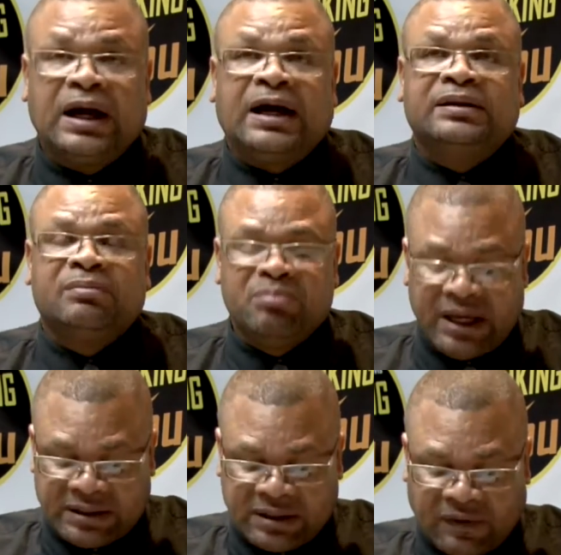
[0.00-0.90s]
and the
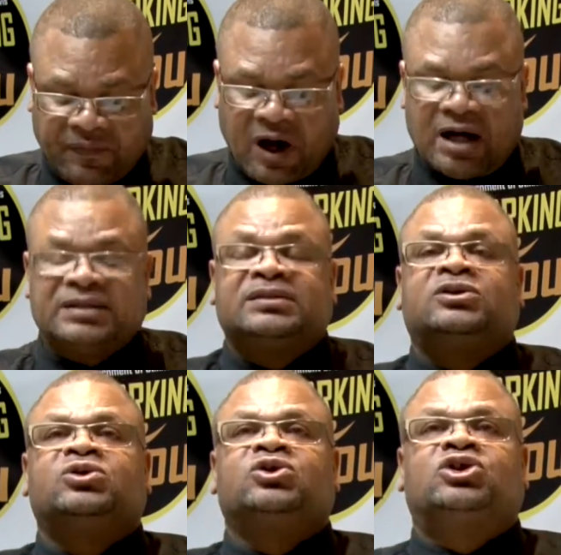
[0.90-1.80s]
meeting of
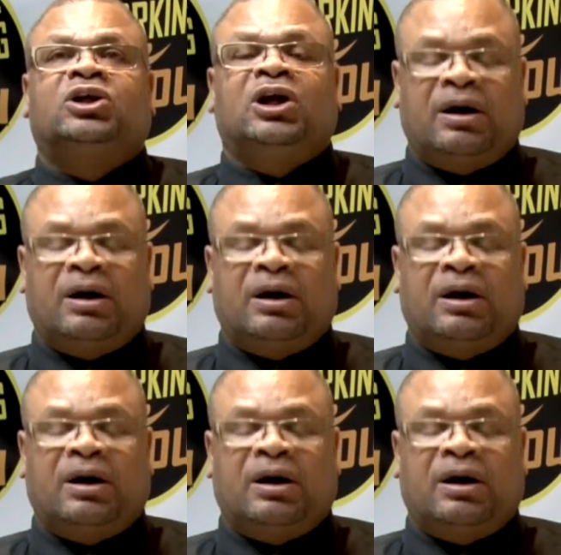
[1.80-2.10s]
constitutional